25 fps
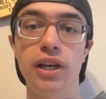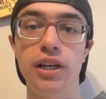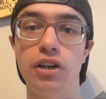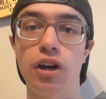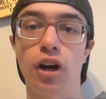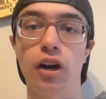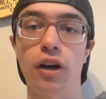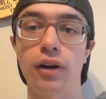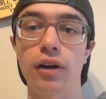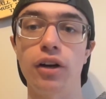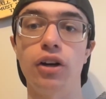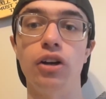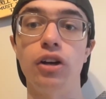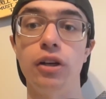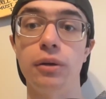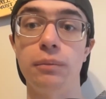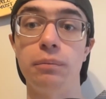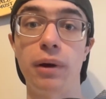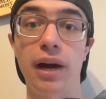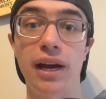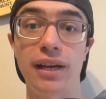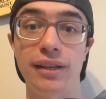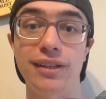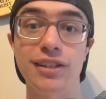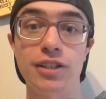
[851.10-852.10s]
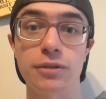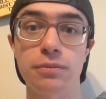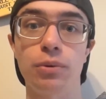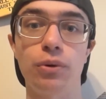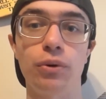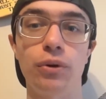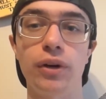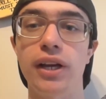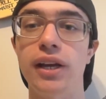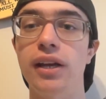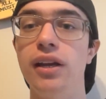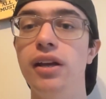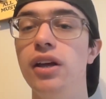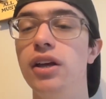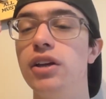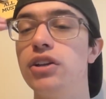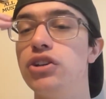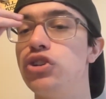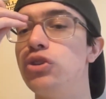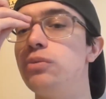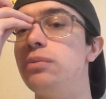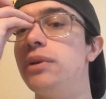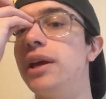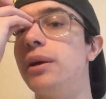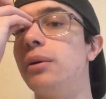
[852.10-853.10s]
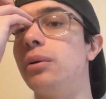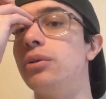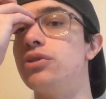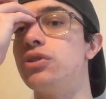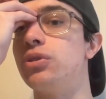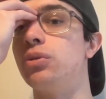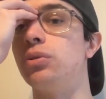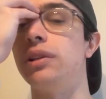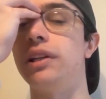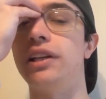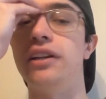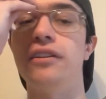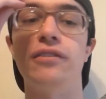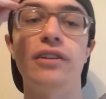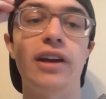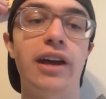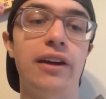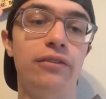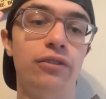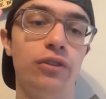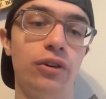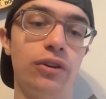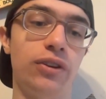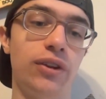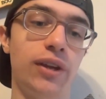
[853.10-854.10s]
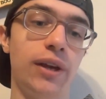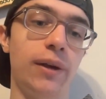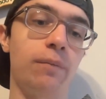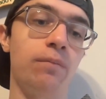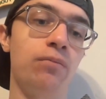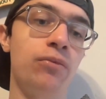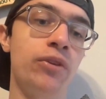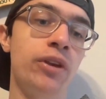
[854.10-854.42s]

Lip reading: darn good by this point to be able to live everything.